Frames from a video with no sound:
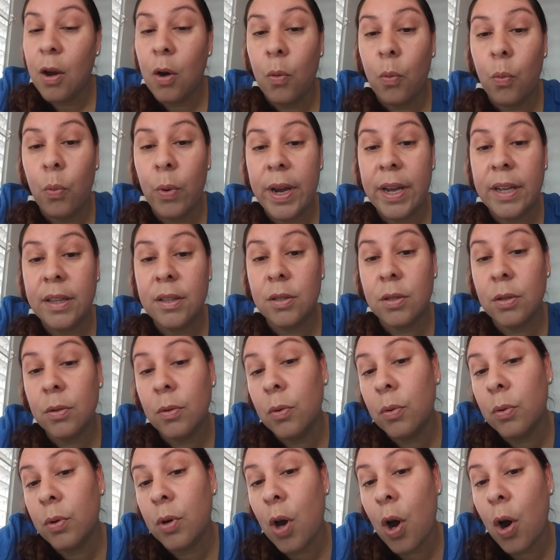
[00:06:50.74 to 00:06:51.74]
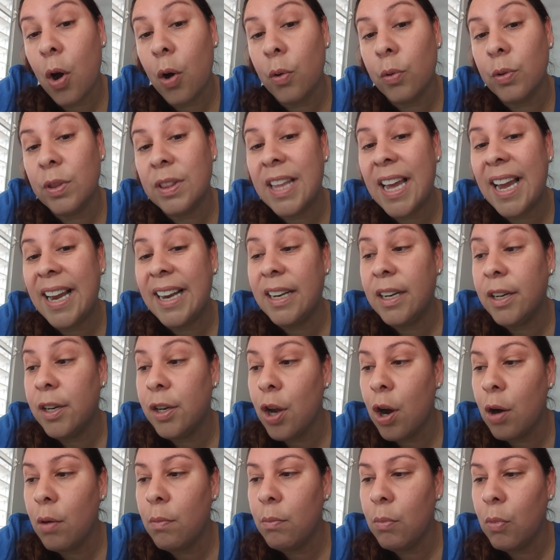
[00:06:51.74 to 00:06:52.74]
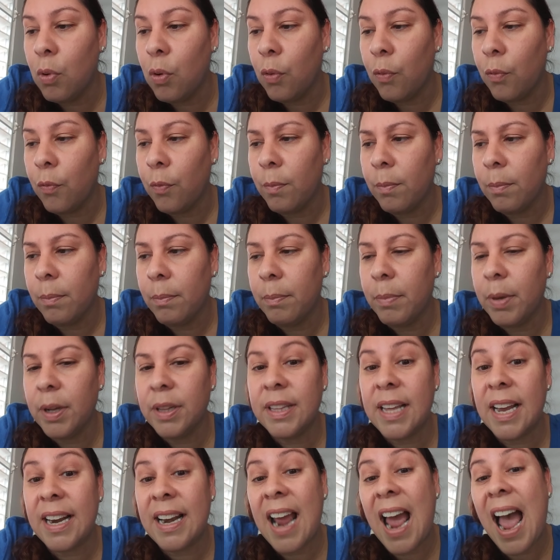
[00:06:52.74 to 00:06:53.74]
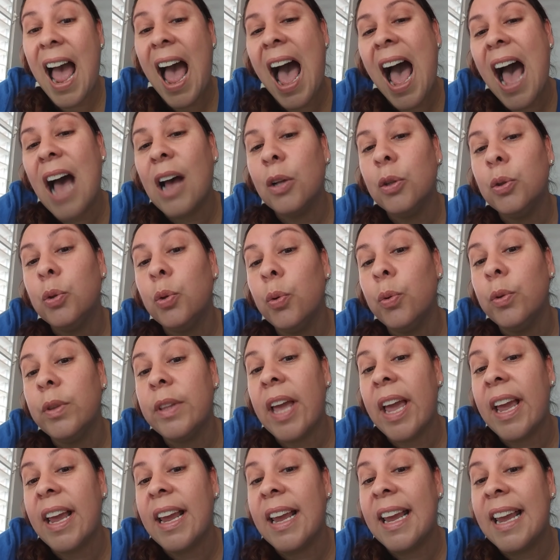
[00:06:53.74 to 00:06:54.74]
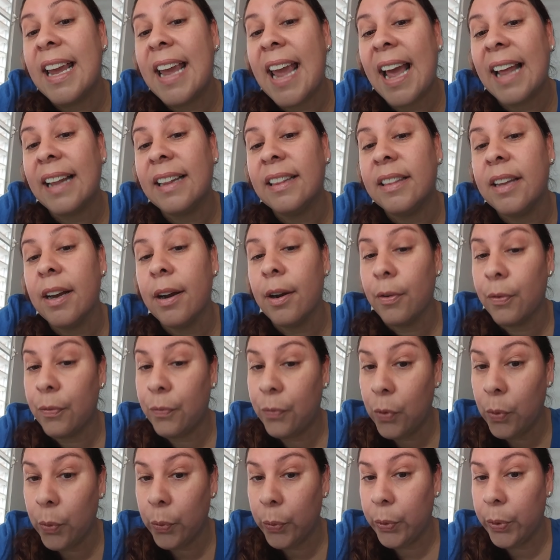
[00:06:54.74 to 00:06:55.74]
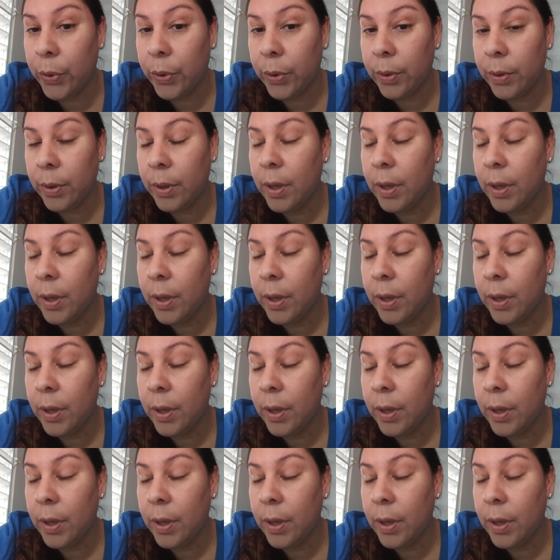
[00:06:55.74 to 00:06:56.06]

we do know they don't move, but then how do they get their food?